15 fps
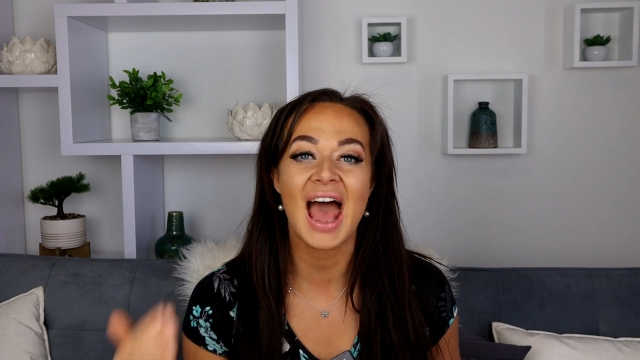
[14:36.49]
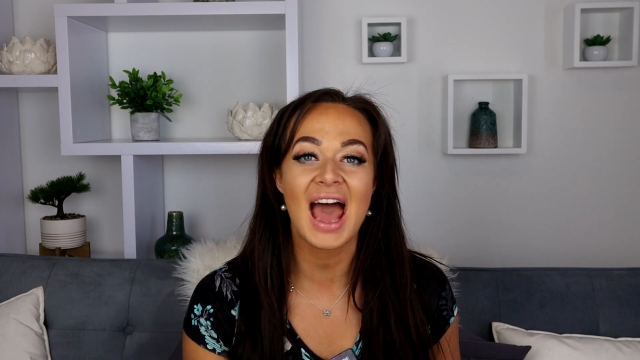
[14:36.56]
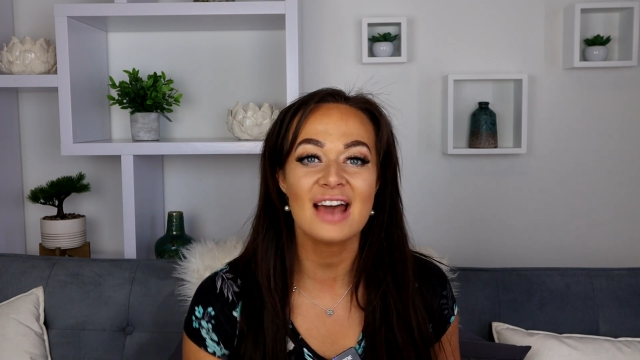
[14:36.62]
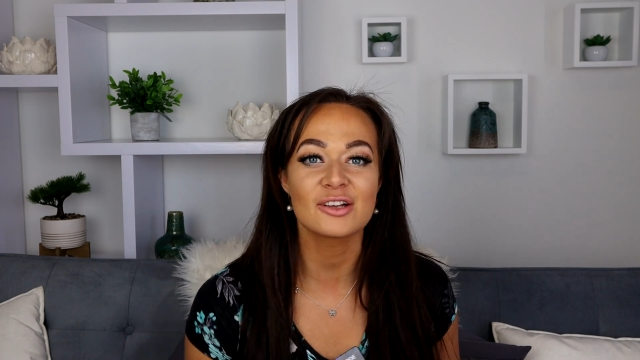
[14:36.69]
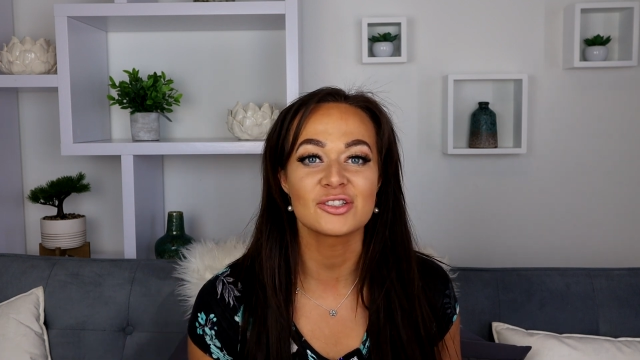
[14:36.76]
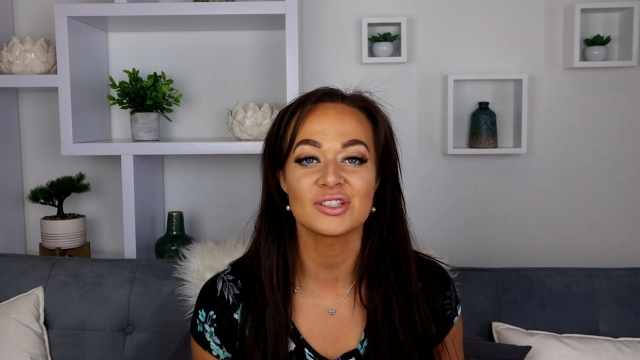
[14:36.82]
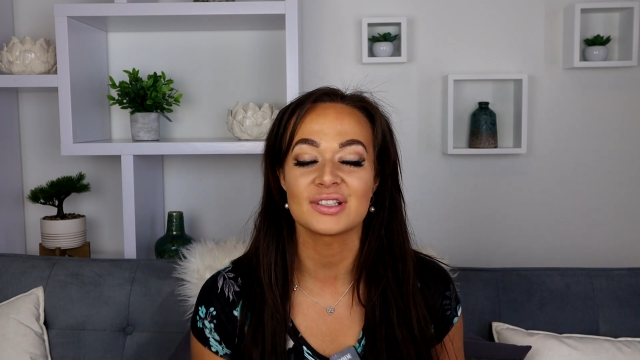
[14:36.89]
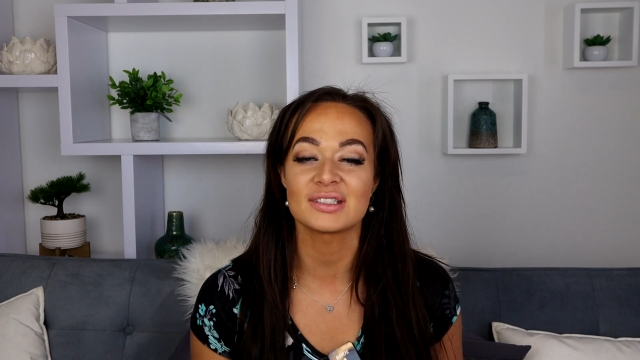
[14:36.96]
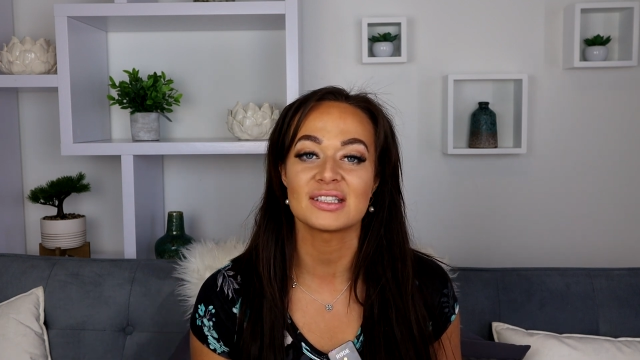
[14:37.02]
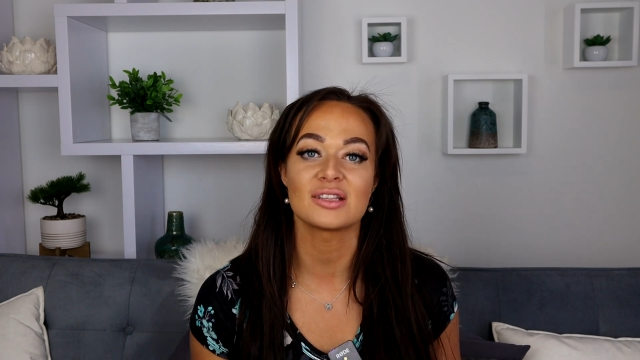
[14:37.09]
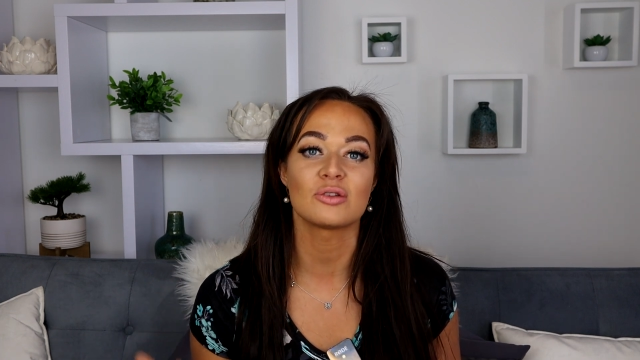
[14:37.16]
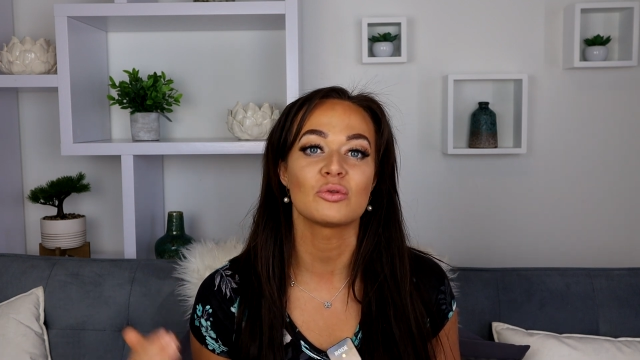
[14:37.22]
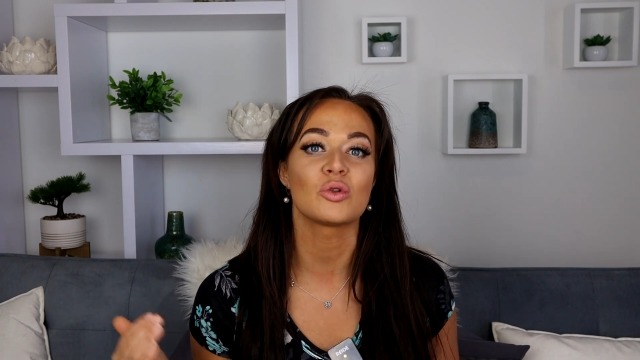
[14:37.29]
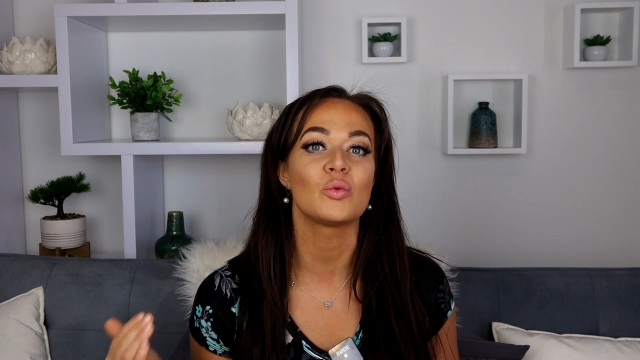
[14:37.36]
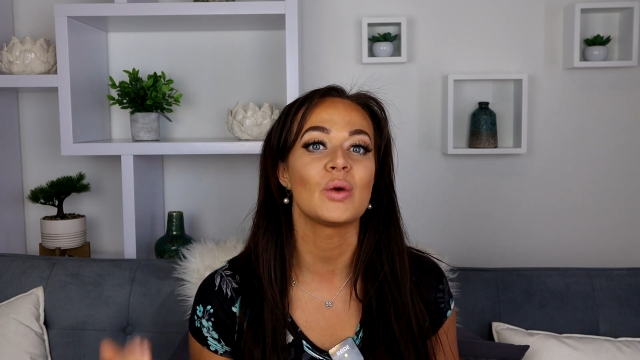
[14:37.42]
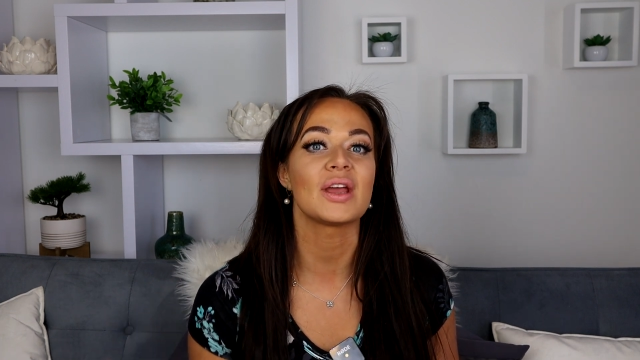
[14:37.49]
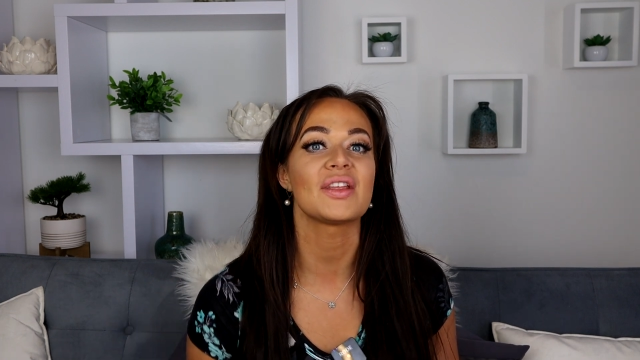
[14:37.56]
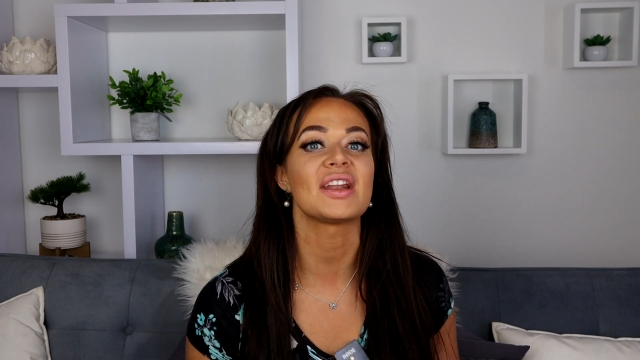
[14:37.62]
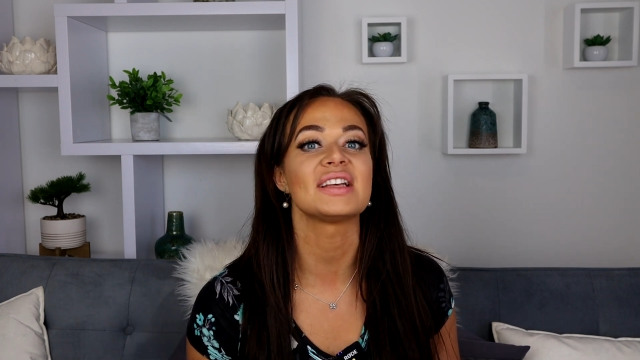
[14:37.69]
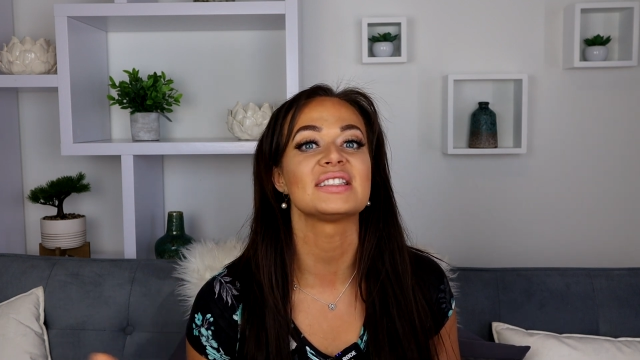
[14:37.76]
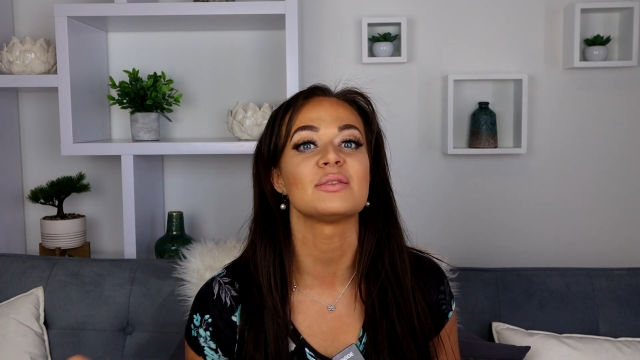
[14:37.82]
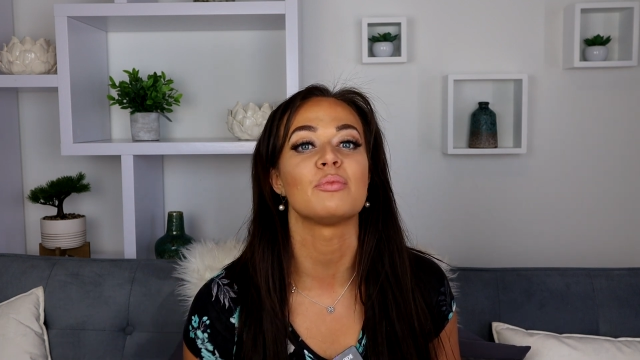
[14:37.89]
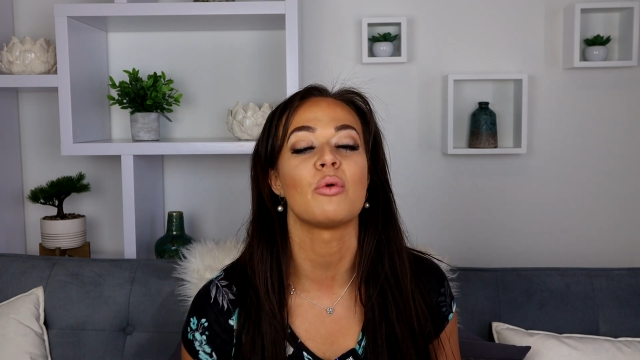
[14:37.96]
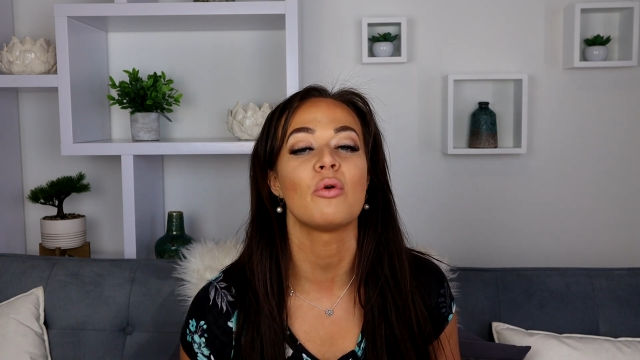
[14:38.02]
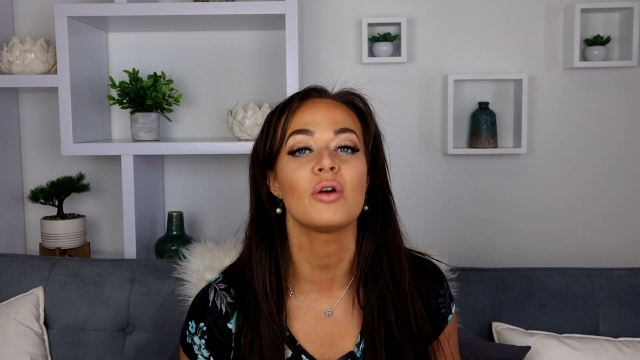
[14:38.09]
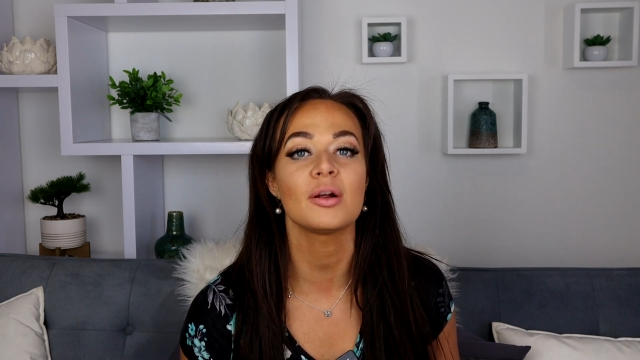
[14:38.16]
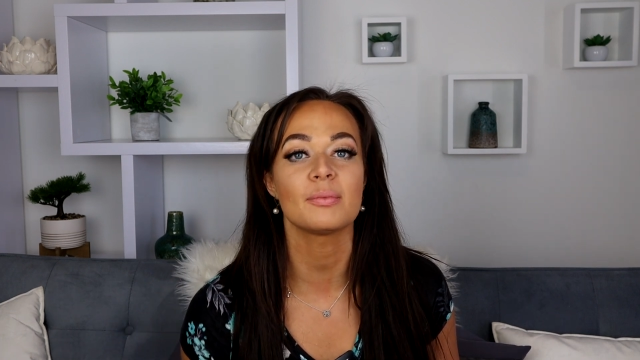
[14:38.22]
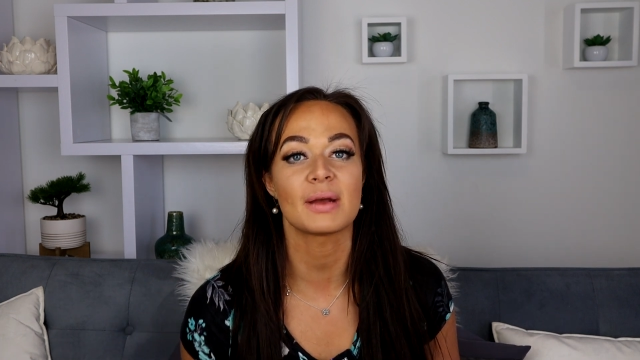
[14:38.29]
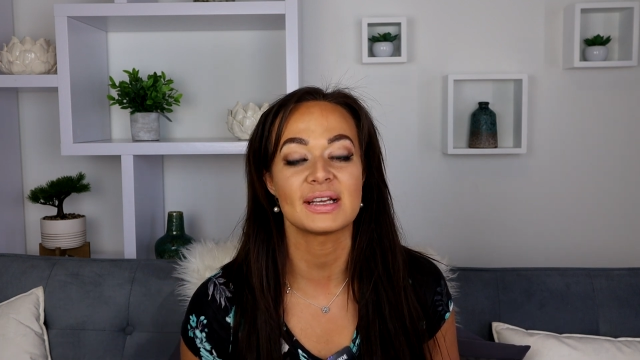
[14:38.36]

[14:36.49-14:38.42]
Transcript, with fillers: actions and through the way that I support